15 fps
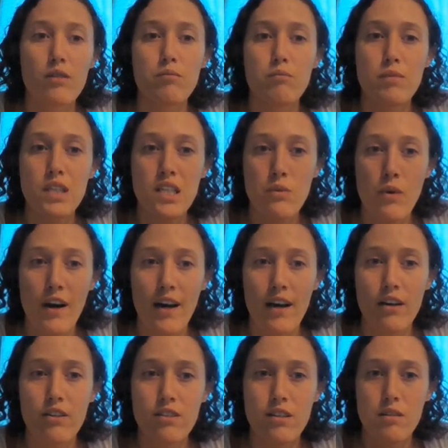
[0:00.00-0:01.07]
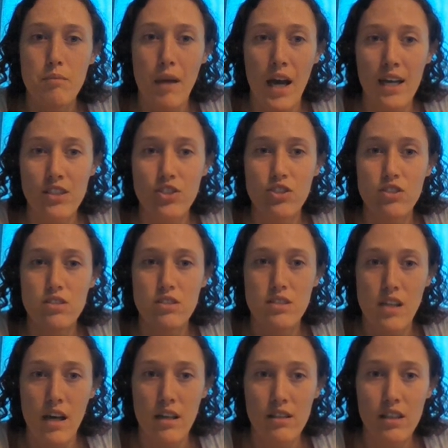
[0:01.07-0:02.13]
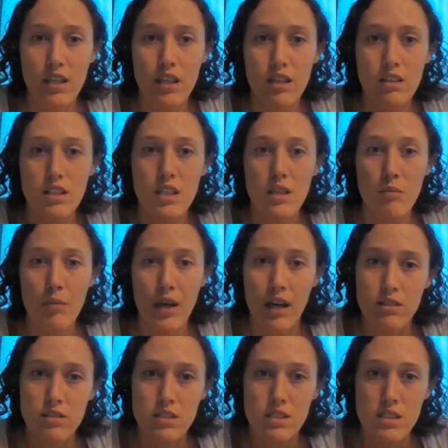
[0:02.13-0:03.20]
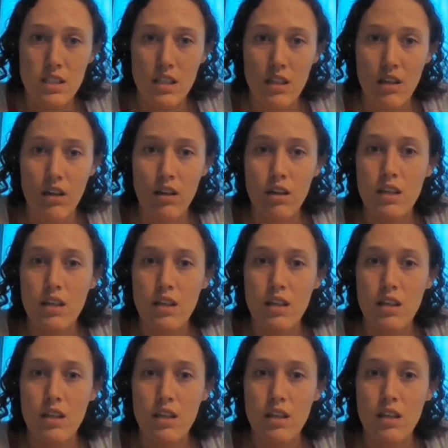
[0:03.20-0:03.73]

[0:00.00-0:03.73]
Meanwhile, the match delicately balancing